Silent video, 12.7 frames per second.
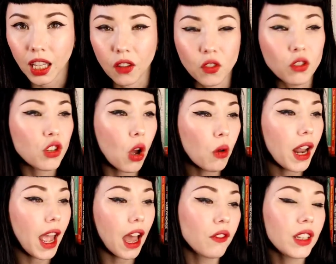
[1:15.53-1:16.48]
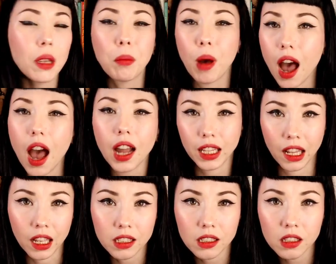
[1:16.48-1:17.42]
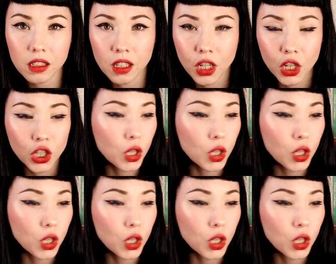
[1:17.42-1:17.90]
If you don't have any pockets